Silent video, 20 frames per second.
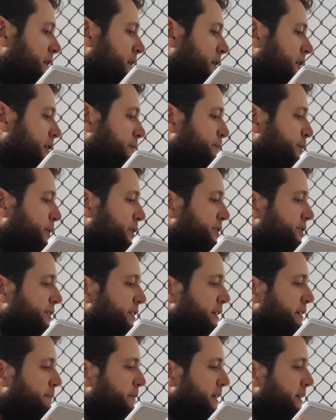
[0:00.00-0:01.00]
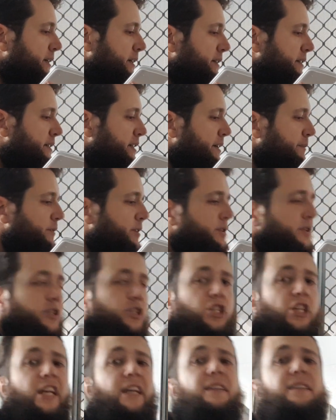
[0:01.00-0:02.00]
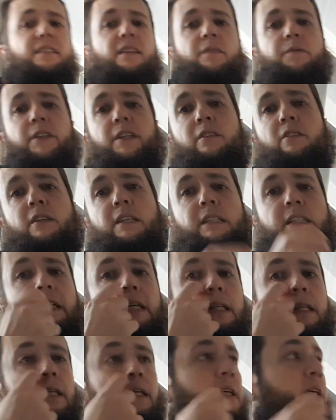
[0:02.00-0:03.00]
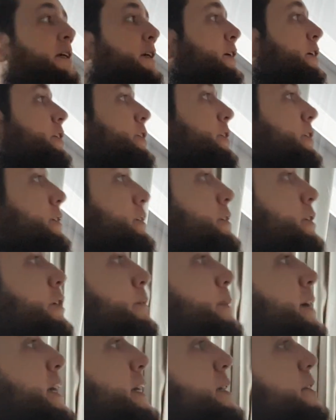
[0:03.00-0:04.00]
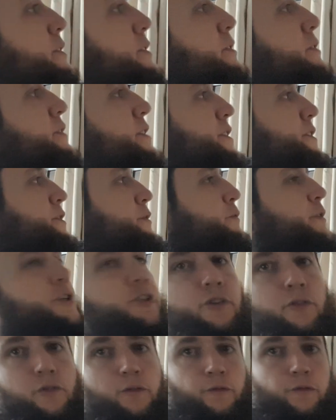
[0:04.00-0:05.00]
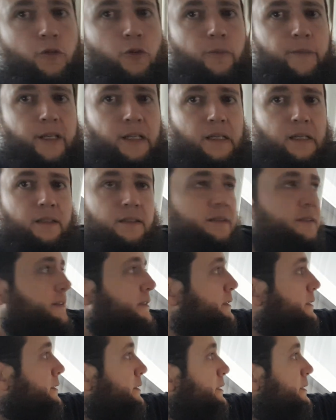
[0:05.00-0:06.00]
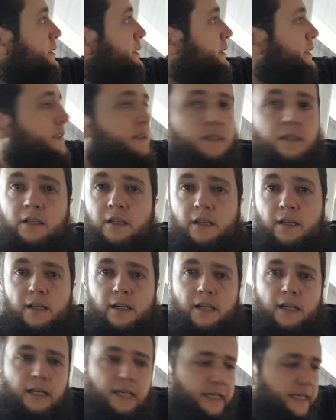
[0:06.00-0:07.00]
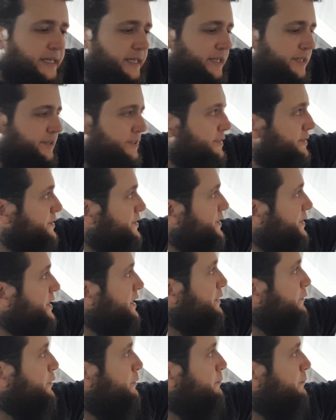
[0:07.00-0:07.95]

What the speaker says: I'd personally be tempted to check something like that. You could go back and use this original formula and see if